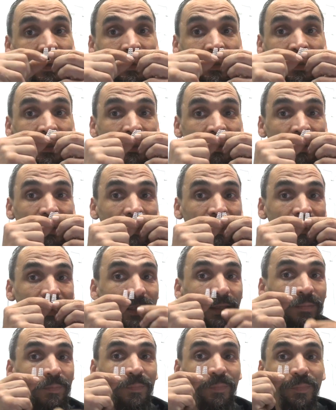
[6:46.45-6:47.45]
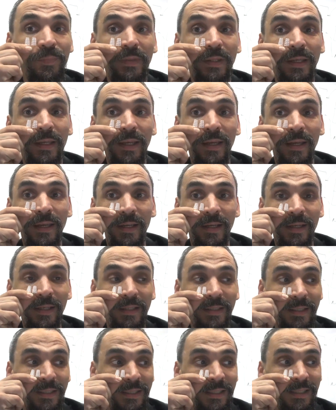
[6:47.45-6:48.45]
As you can see,
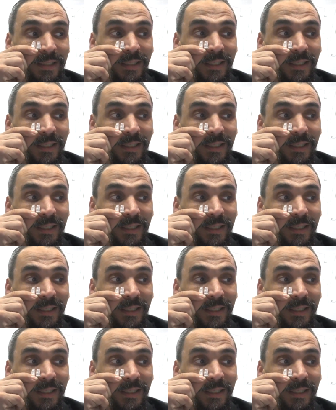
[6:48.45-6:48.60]
this is